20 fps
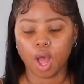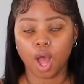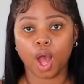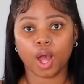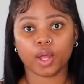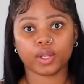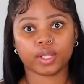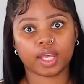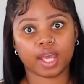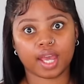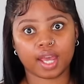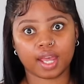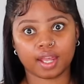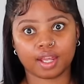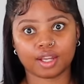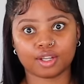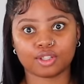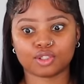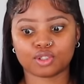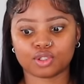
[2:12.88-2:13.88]

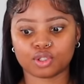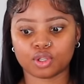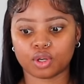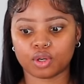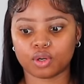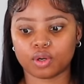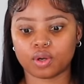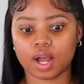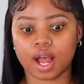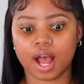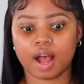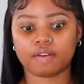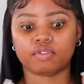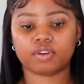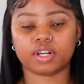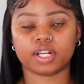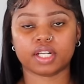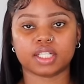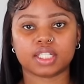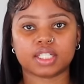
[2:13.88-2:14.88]
Okay, so I've
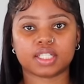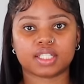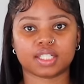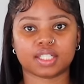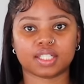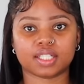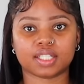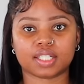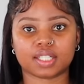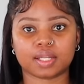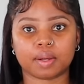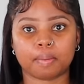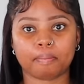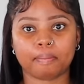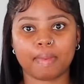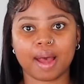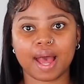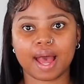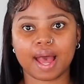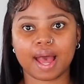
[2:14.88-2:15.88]
already did
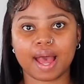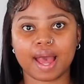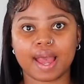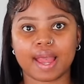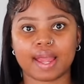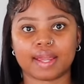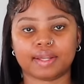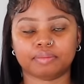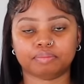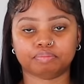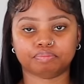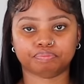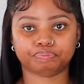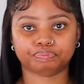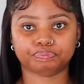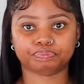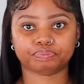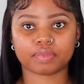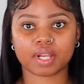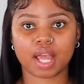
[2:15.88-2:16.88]
my
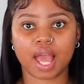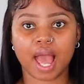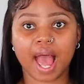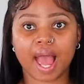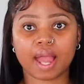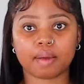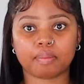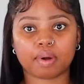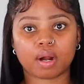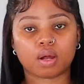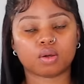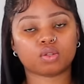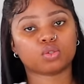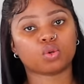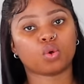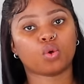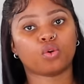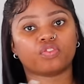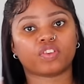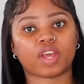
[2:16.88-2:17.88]
eyebrows
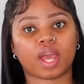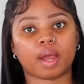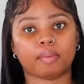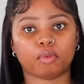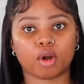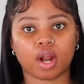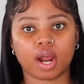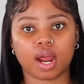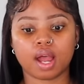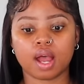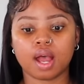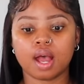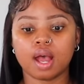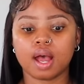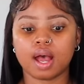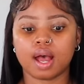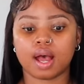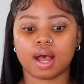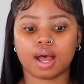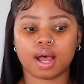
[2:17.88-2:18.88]
off camera.
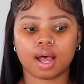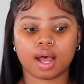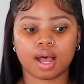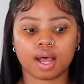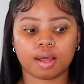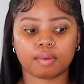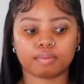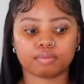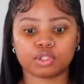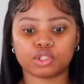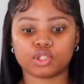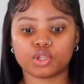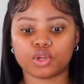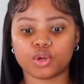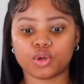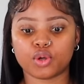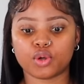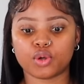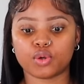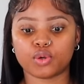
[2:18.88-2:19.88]

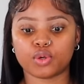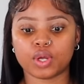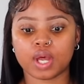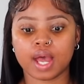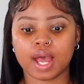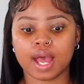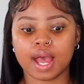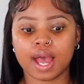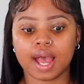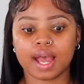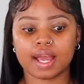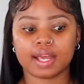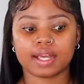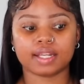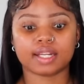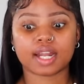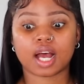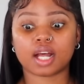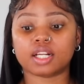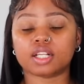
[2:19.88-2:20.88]
So
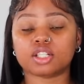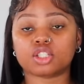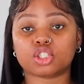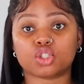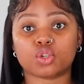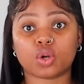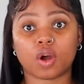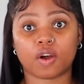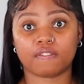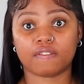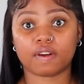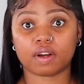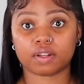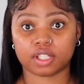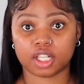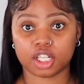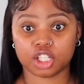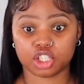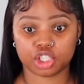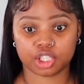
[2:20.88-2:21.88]
now let's do our
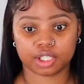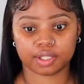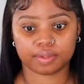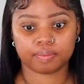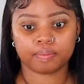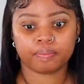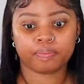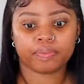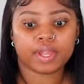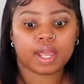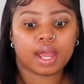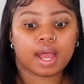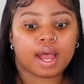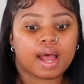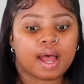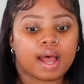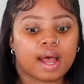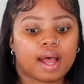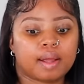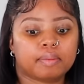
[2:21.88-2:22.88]
foundation.
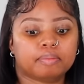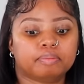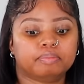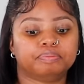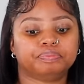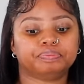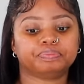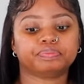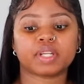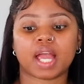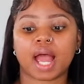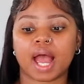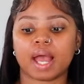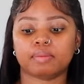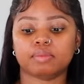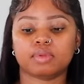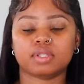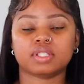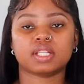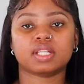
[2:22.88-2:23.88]

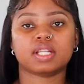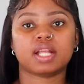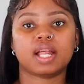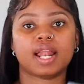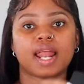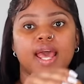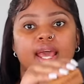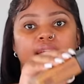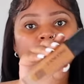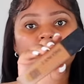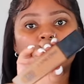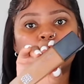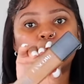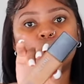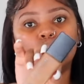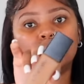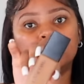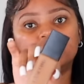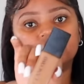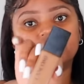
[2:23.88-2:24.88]
I'm using the
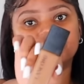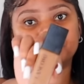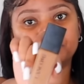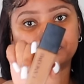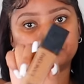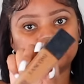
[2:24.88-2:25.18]
Lancome